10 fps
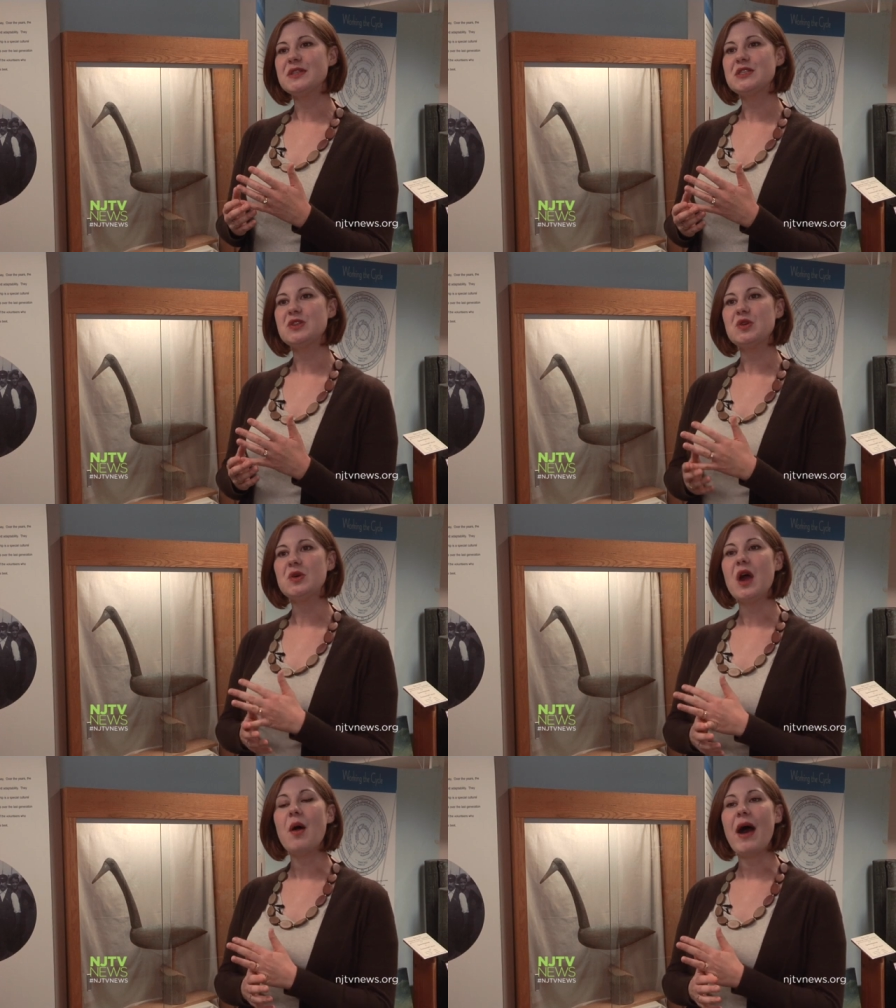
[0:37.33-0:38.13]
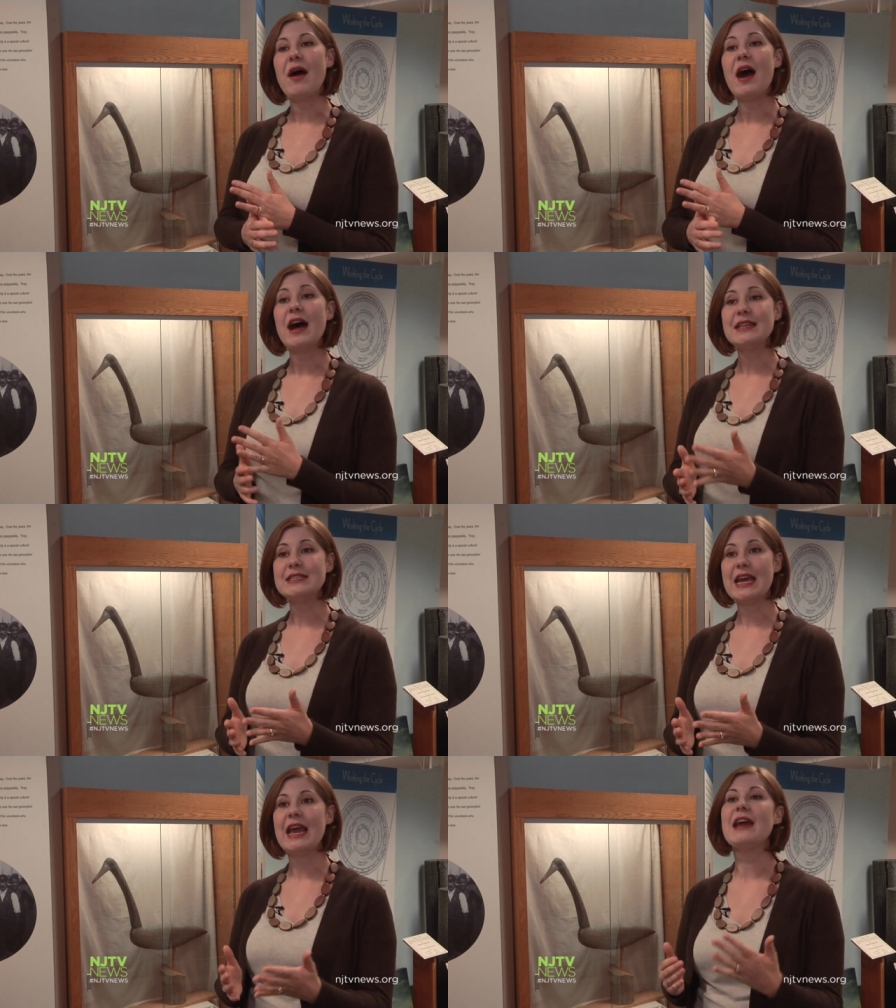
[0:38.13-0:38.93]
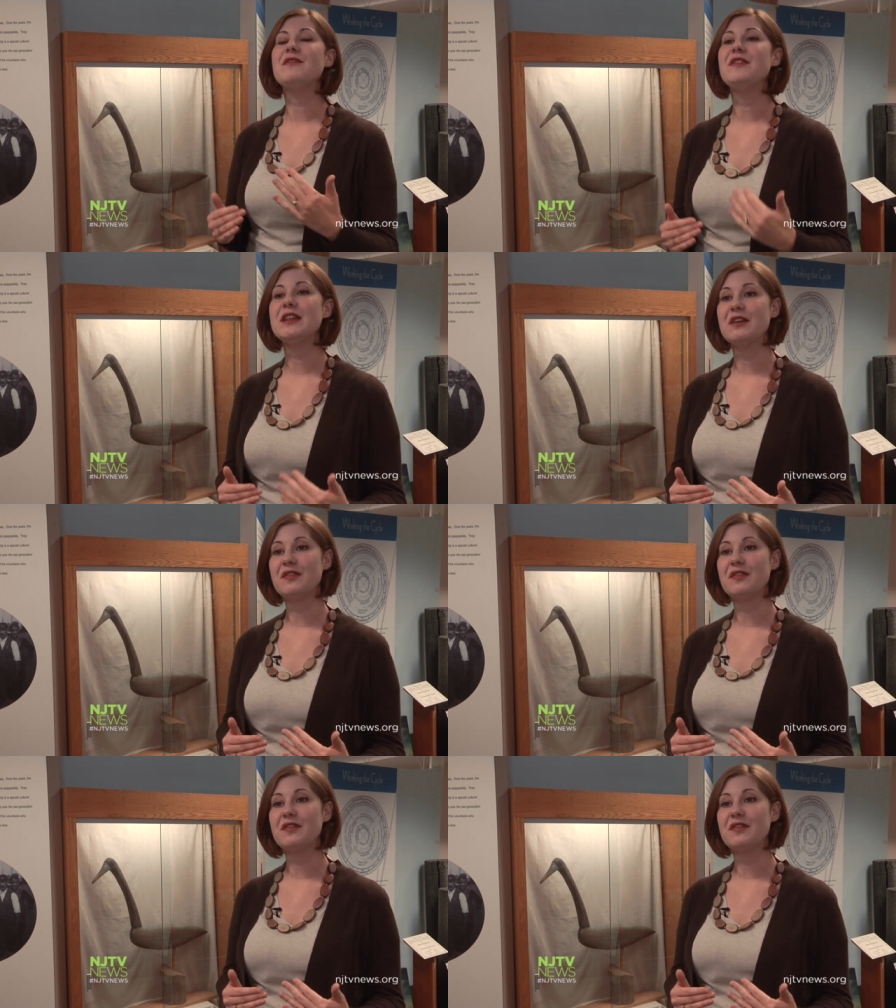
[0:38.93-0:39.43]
to go out hunting and feed their